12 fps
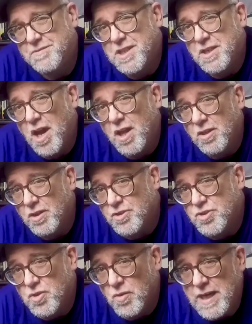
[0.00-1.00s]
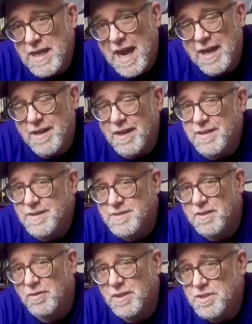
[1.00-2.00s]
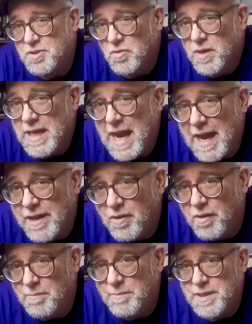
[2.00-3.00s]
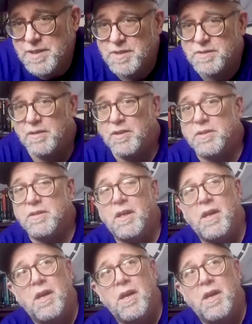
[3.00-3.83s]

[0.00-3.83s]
not look not necessarily screen accurate, but just look